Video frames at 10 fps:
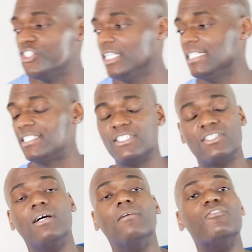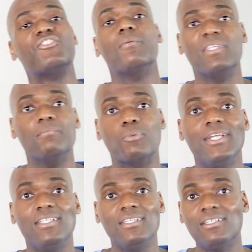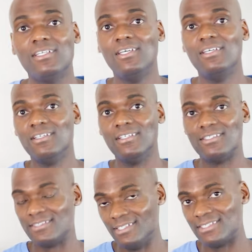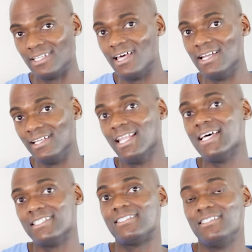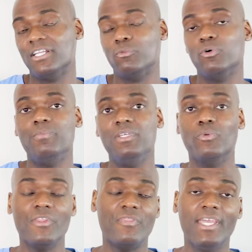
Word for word: chances of something breaking, it's a lot less than it would be with